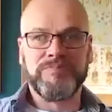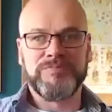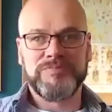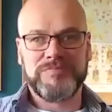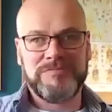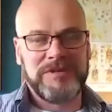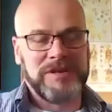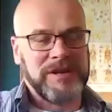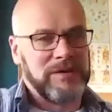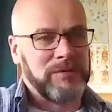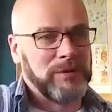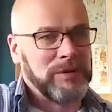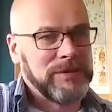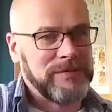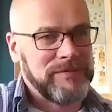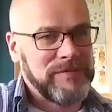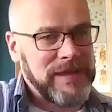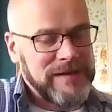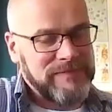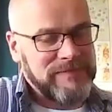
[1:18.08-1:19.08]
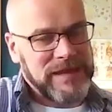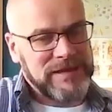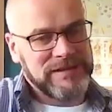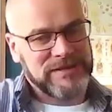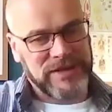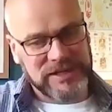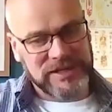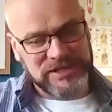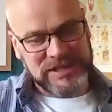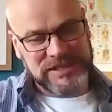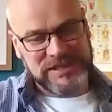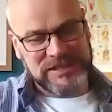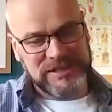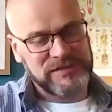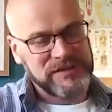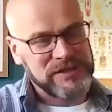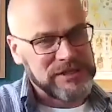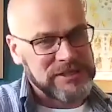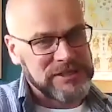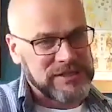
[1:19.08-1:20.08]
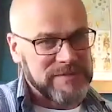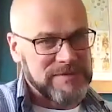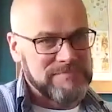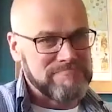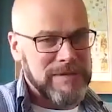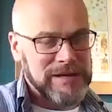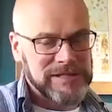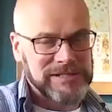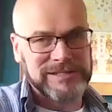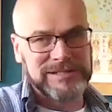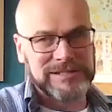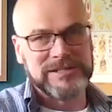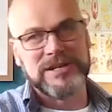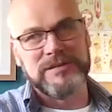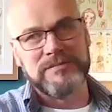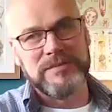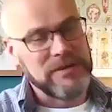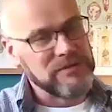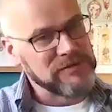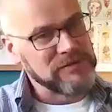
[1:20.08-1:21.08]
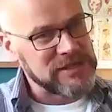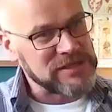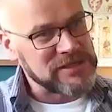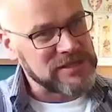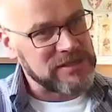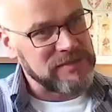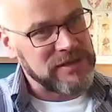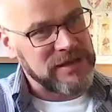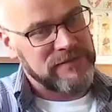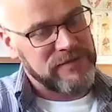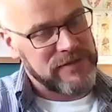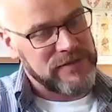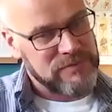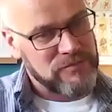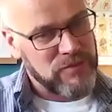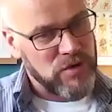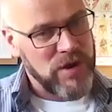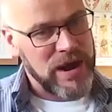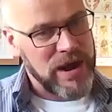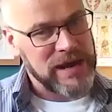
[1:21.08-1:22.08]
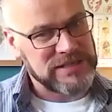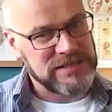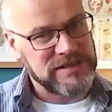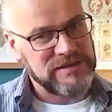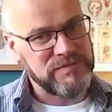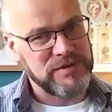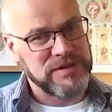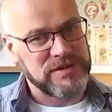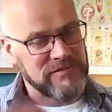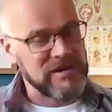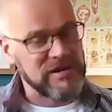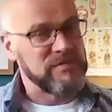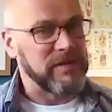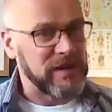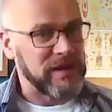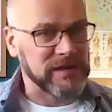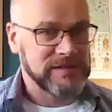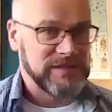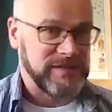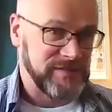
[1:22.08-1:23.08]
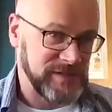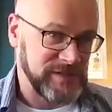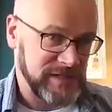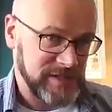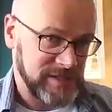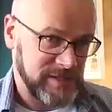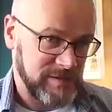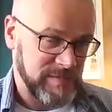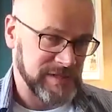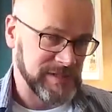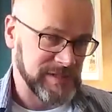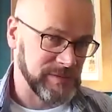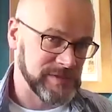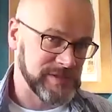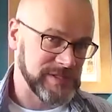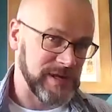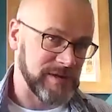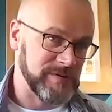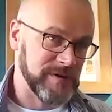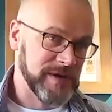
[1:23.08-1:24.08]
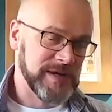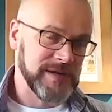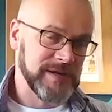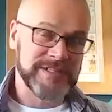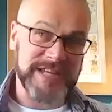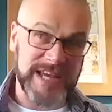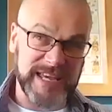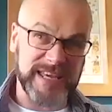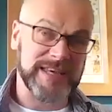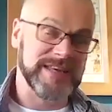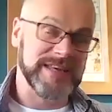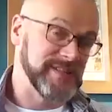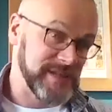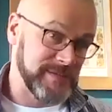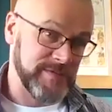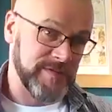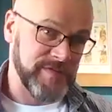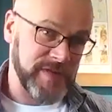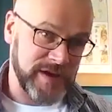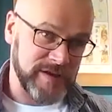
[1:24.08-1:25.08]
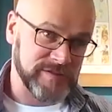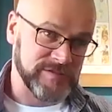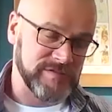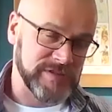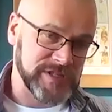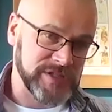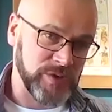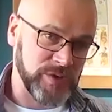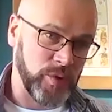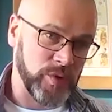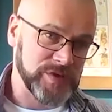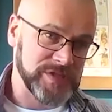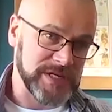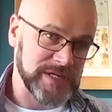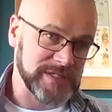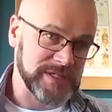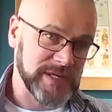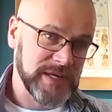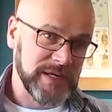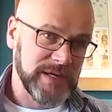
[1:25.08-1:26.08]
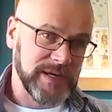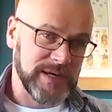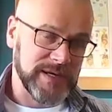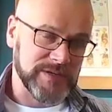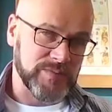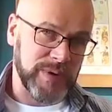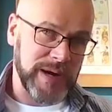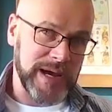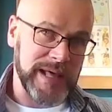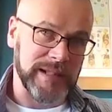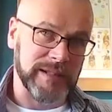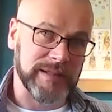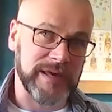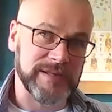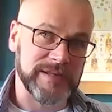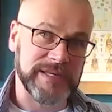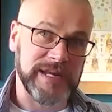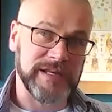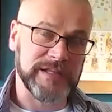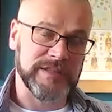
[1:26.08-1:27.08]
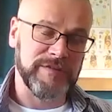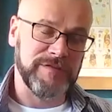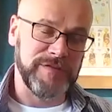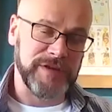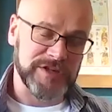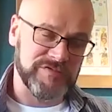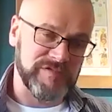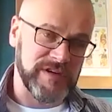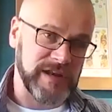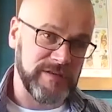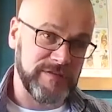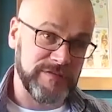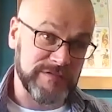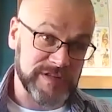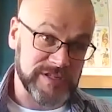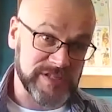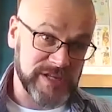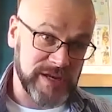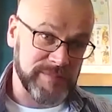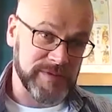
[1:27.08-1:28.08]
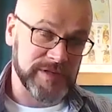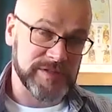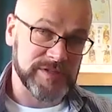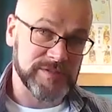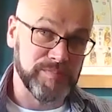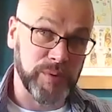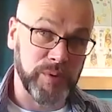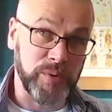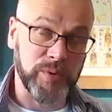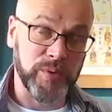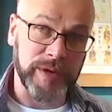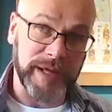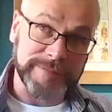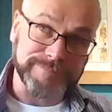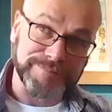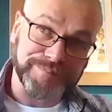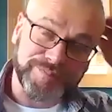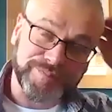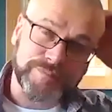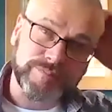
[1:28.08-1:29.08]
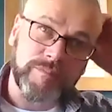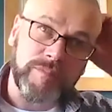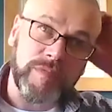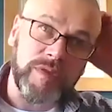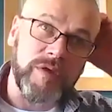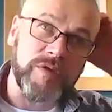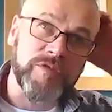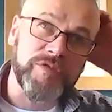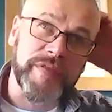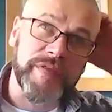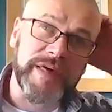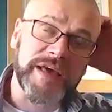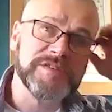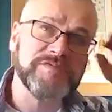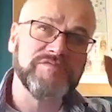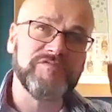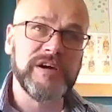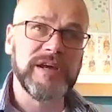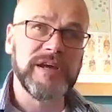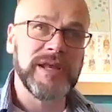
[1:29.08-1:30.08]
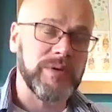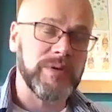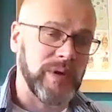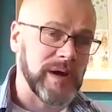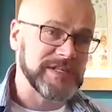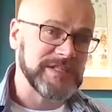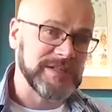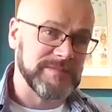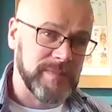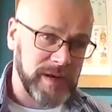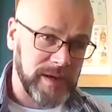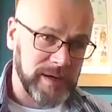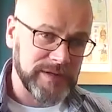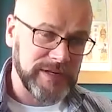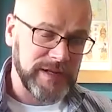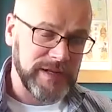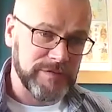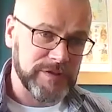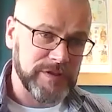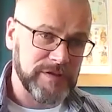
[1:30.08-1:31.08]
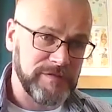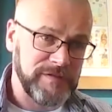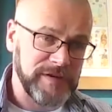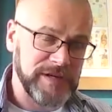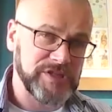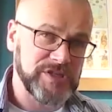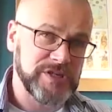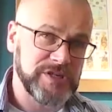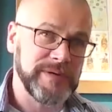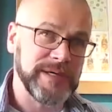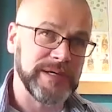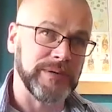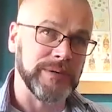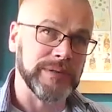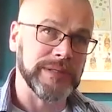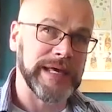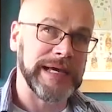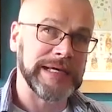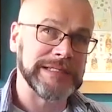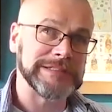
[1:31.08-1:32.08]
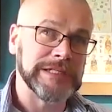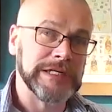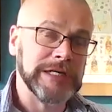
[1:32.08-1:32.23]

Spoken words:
you know, all their digestive system and muscles and immune system and everything more active, but the reproductive system is also taking some of those resources as well, getting the fish ready for a summer spawning. So that's really quite demanding for the fish doing all that.